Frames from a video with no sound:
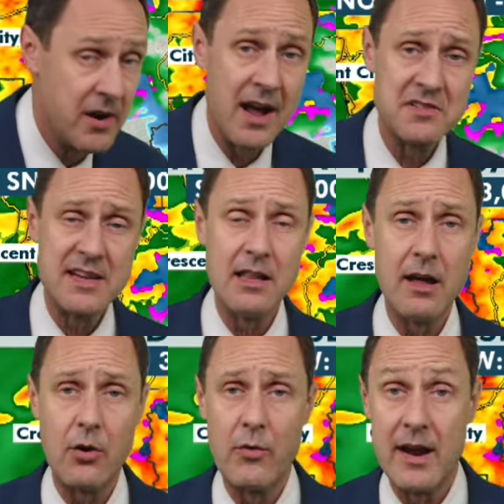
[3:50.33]
We're not seeing a
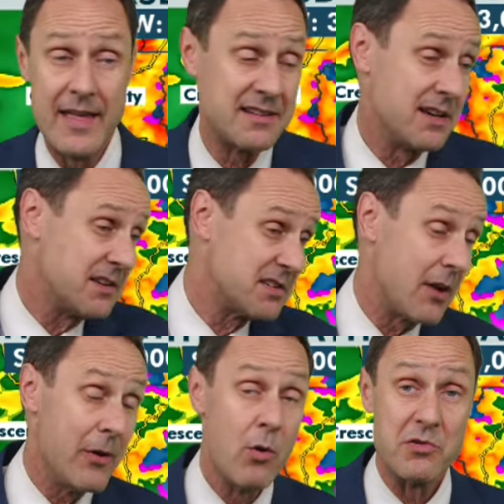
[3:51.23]
lot of rain. That's not to
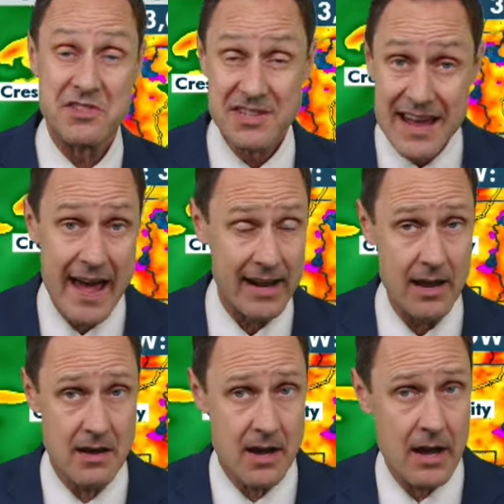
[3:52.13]
say we won't see
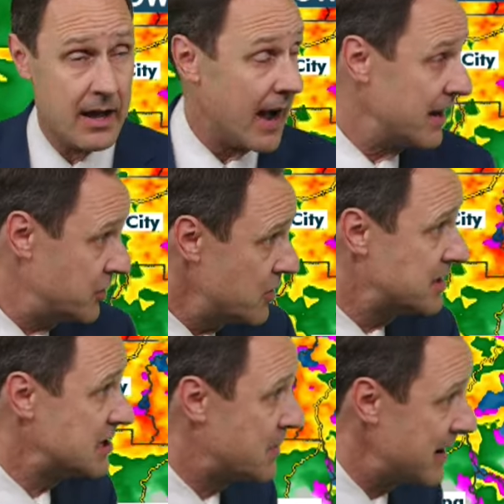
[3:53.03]
any. I do
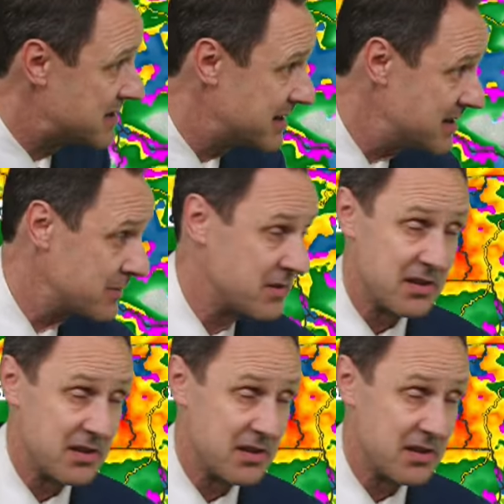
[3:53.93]
anticipate to see some